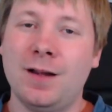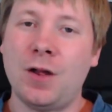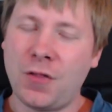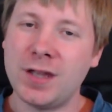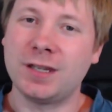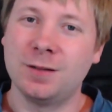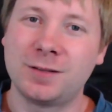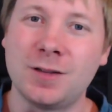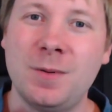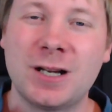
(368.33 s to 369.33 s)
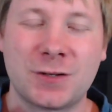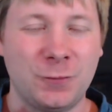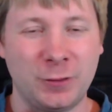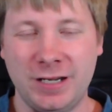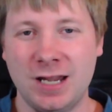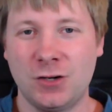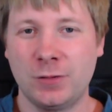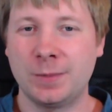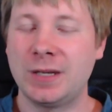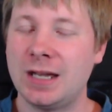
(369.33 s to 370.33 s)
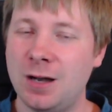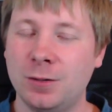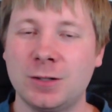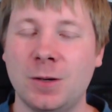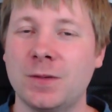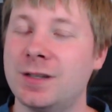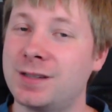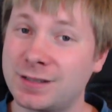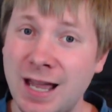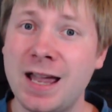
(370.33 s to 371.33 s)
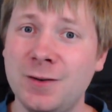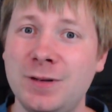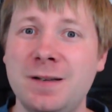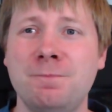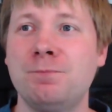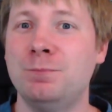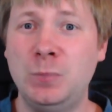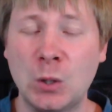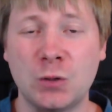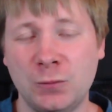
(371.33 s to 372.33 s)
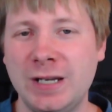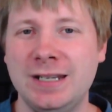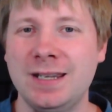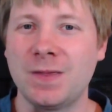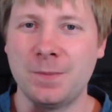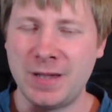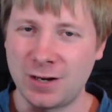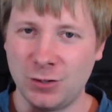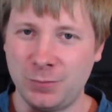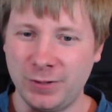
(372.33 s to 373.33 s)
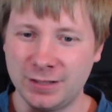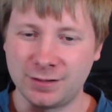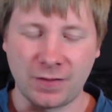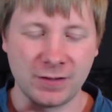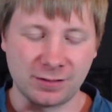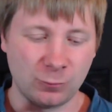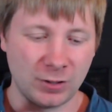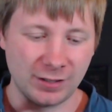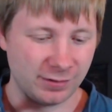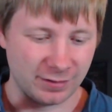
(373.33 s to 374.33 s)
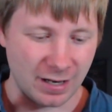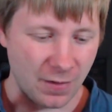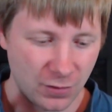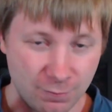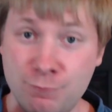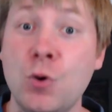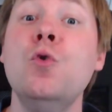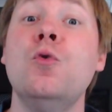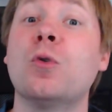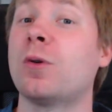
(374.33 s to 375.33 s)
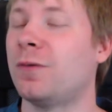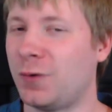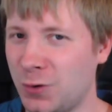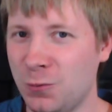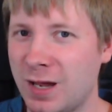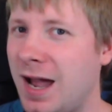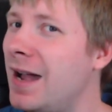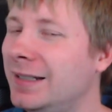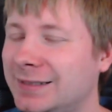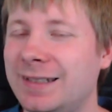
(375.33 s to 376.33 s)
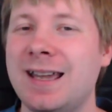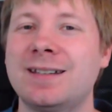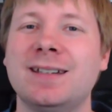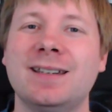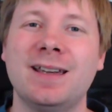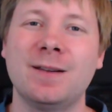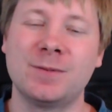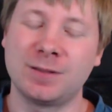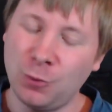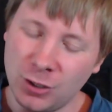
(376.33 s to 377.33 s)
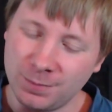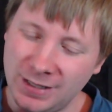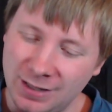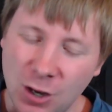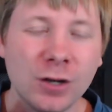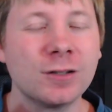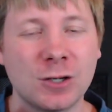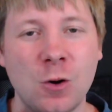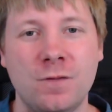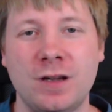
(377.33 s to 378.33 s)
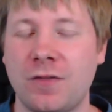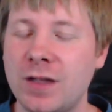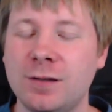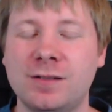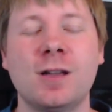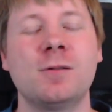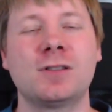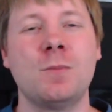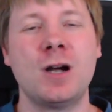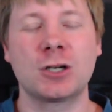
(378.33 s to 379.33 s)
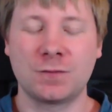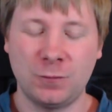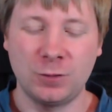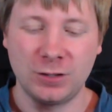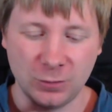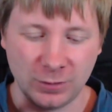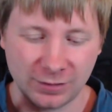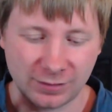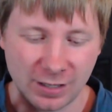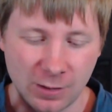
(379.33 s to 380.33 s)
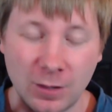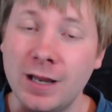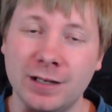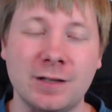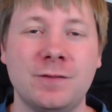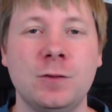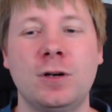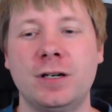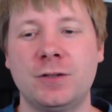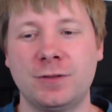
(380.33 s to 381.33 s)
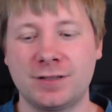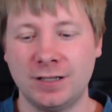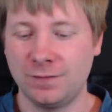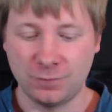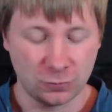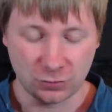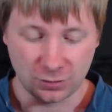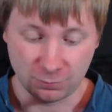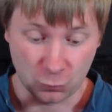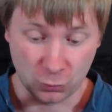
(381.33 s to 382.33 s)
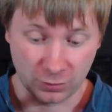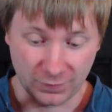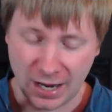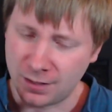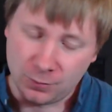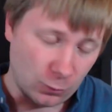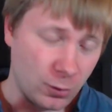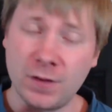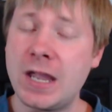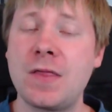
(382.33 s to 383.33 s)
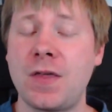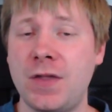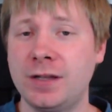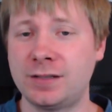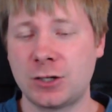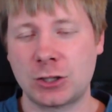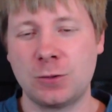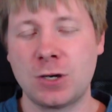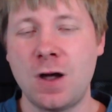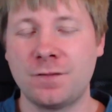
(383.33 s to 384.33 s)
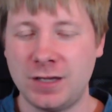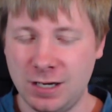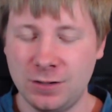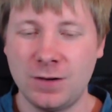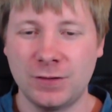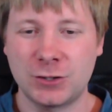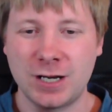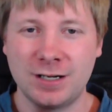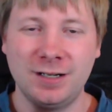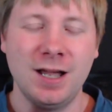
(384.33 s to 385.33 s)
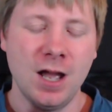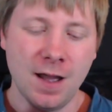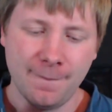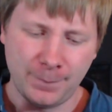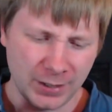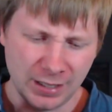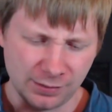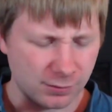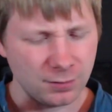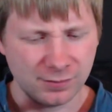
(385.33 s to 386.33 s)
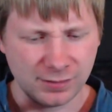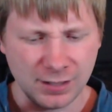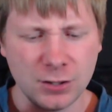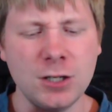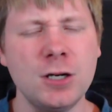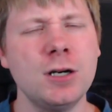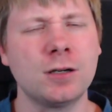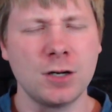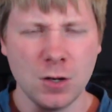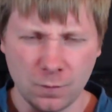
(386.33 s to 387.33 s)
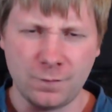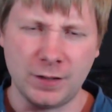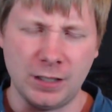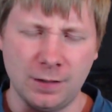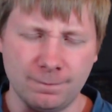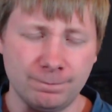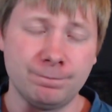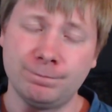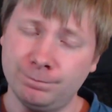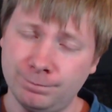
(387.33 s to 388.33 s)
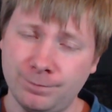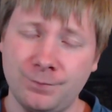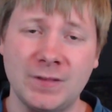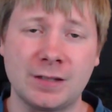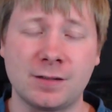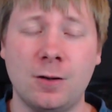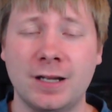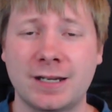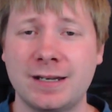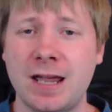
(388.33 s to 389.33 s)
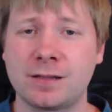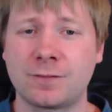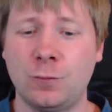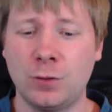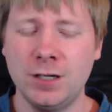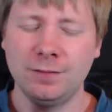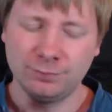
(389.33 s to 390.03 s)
Thank you so much for hearing me out on the Skyrim book reading, The Beggar Prince. This was another boon for you guys that support me on Ko-fi. Thank you so much for doing so. And if you are interested for more of that or the other things I showed off here on the channel, please consider Ko-fi. That's all I can ask for.